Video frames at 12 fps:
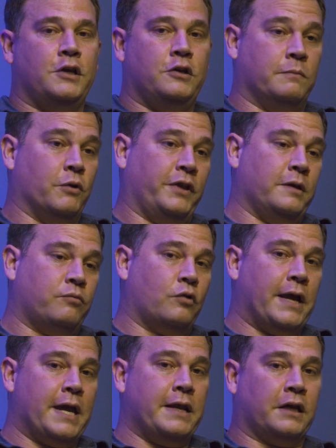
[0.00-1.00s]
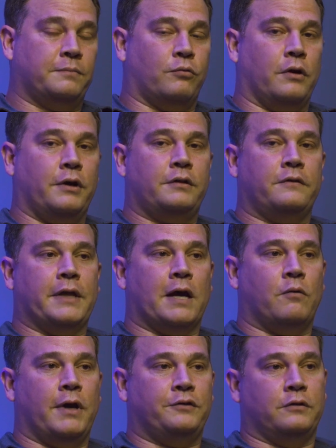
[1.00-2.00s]
You can both import and export
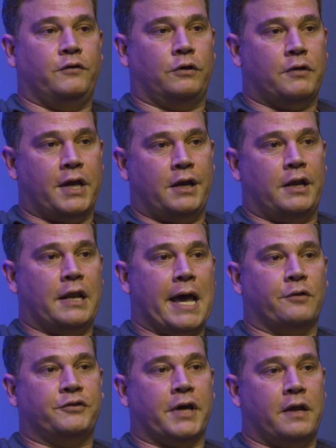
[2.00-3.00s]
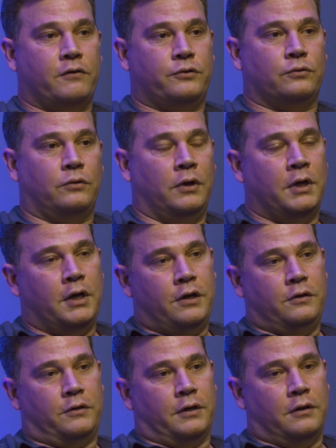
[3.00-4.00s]
that way. So if you created it outside of the tool,
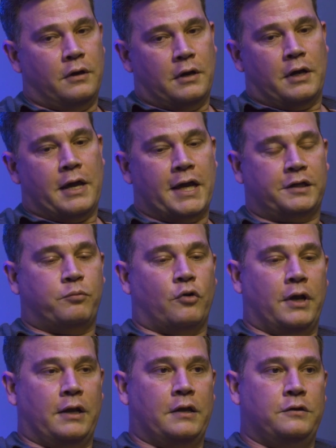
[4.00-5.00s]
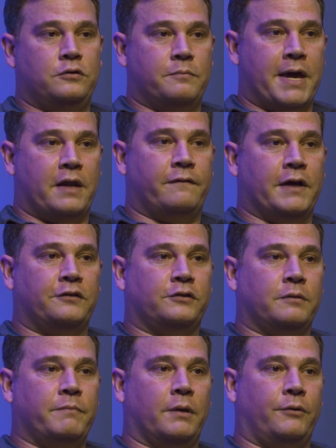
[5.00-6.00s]
you can export it into
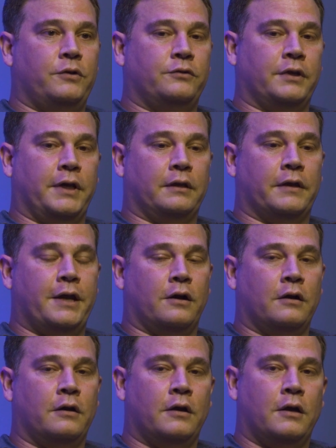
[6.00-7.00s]
manifests and be able to use it again later.